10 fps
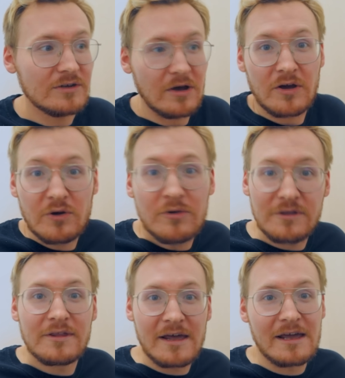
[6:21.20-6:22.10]
a good
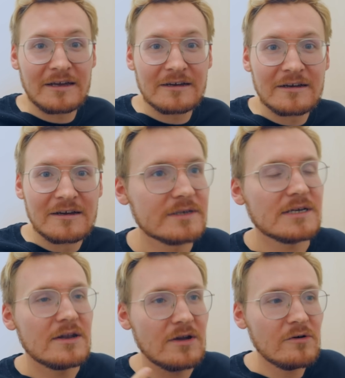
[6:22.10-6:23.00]
thing, because
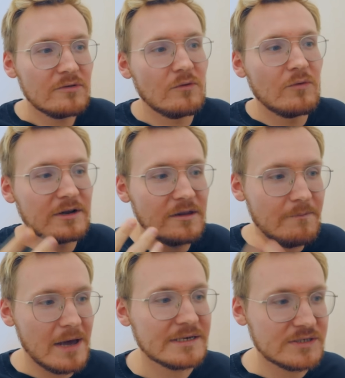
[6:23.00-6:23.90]
I know that one of the
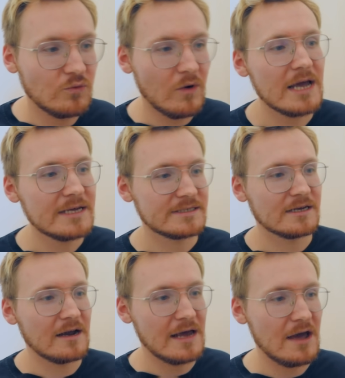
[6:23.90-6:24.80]
best ways
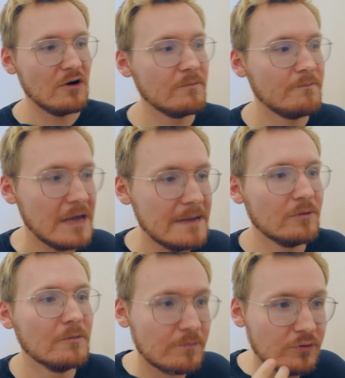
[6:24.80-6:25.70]
to kind of help
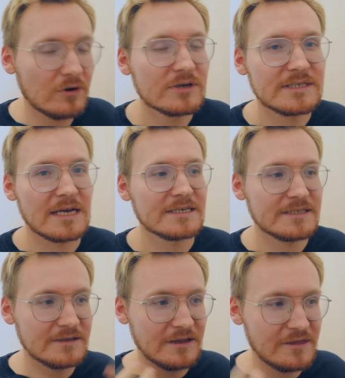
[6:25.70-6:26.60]
people
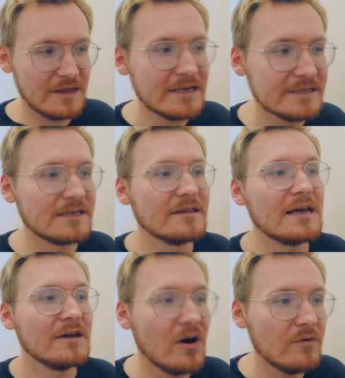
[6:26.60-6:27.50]
process the things that
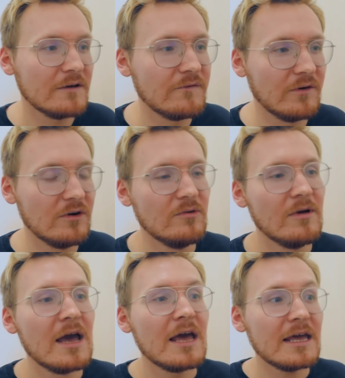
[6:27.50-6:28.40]
they're going
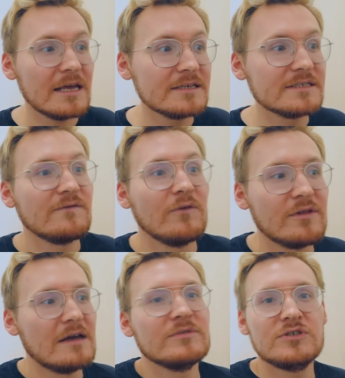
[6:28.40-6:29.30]
through is for
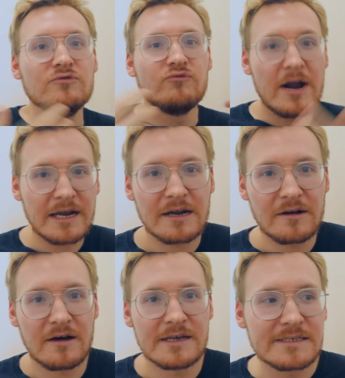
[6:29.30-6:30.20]
them to
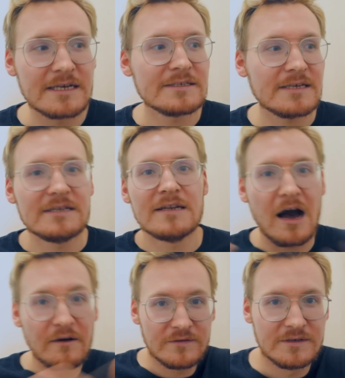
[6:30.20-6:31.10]
recognize it in
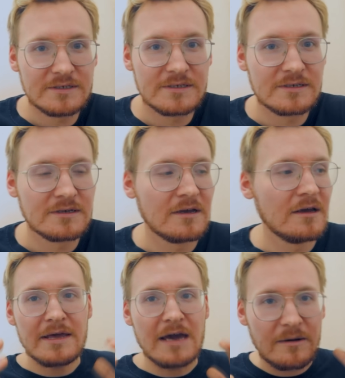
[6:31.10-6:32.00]
others. By
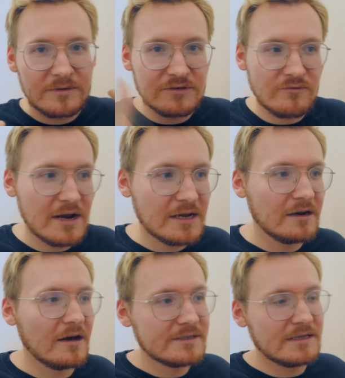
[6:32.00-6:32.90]
being able to
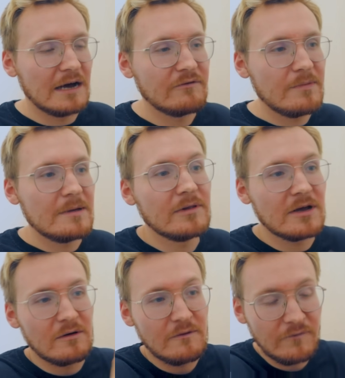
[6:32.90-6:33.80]
recognize that other people are
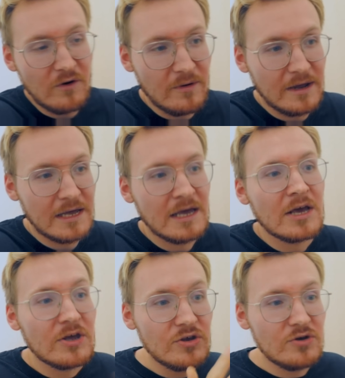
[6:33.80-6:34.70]
going through it,
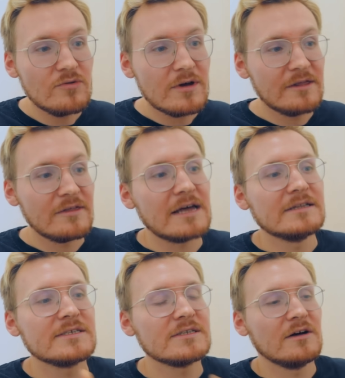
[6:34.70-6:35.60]
you can
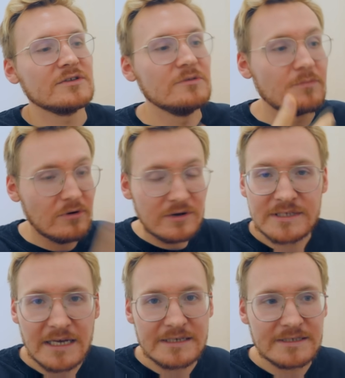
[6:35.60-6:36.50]
then start to
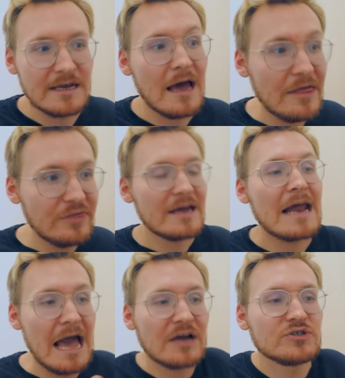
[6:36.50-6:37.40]
process it and then
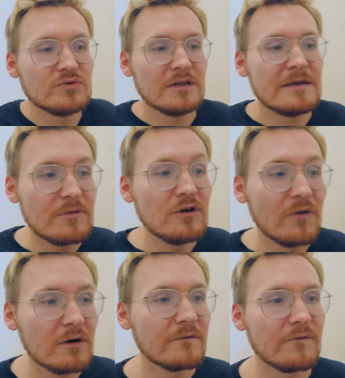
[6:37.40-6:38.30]
actually move
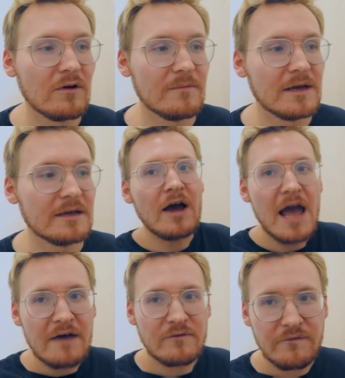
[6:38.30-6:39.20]
on from it. And I
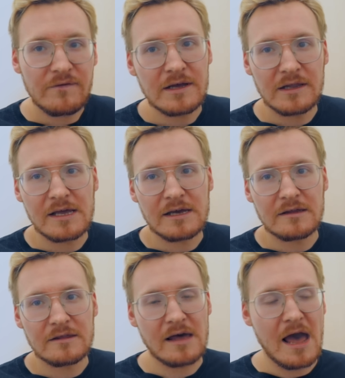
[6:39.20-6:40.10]
have a
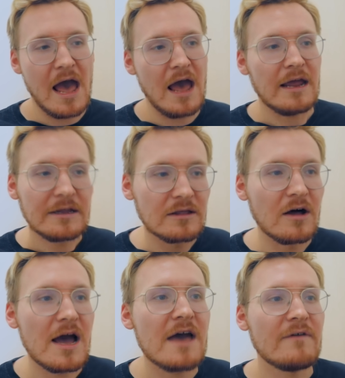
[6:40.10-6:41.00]
feeling that in
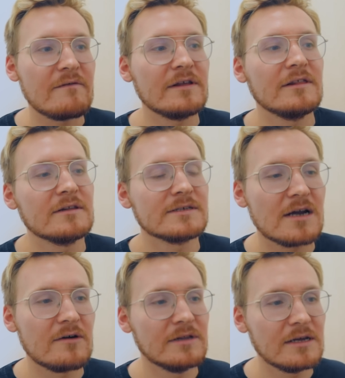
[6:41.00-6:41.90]
light of everything that's
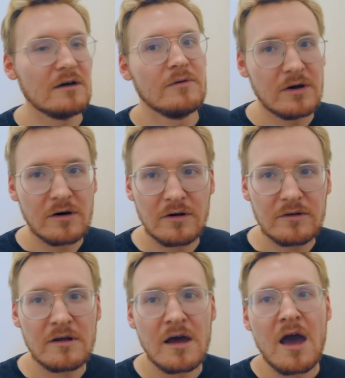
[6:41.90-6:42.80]
currently going
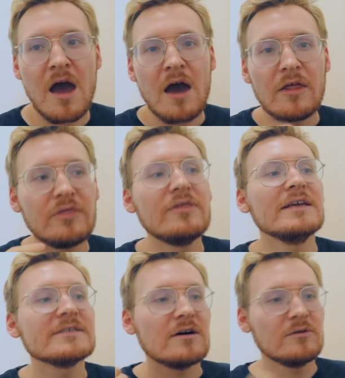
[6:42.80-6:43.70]
on,
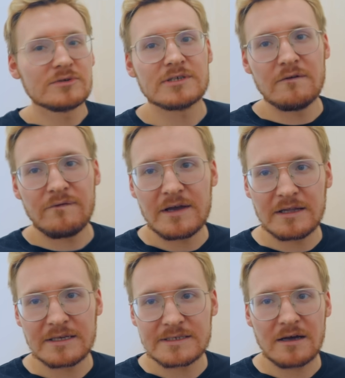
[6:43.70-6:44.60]
these are also
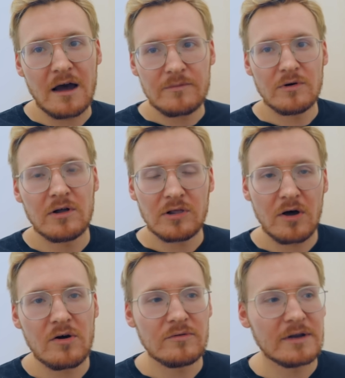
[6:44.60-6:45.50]
feelings that I'm not
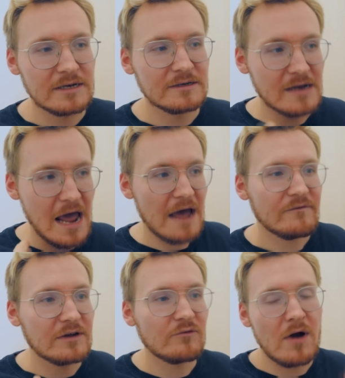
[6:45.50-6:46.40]
alone in
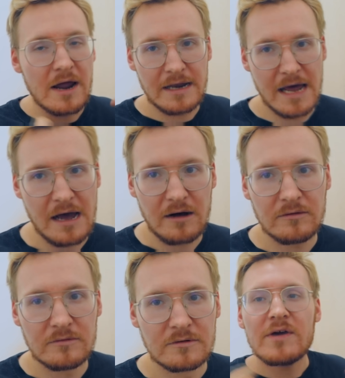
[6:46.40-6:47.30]
having right now.
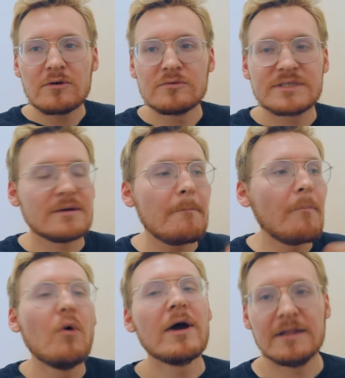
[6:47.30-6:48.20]
It feels
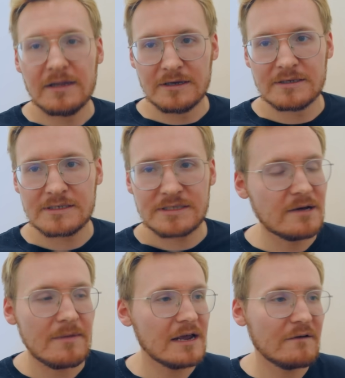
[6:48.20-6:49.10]
pointless
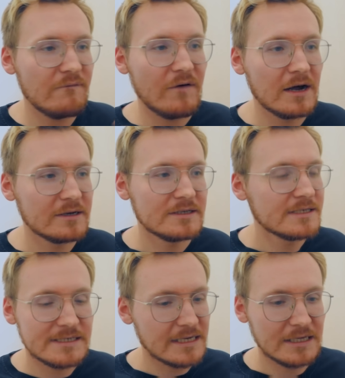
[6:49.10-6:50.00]
to make fun,
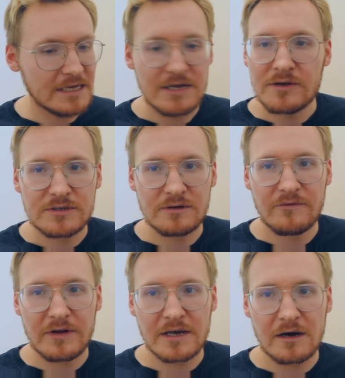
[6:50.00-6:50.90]
silly YouTube
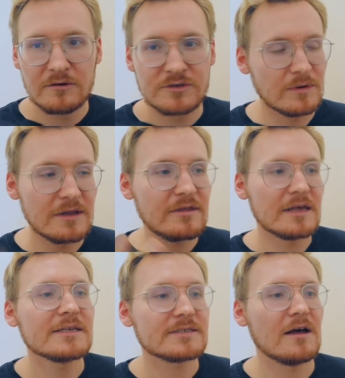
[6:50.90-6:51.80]
videos when
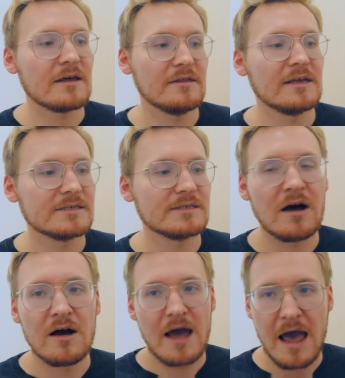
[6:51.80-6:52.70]
things like this
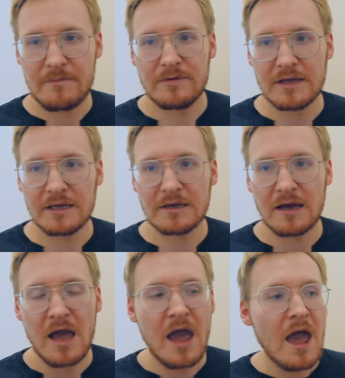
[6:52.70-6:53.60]
are happening.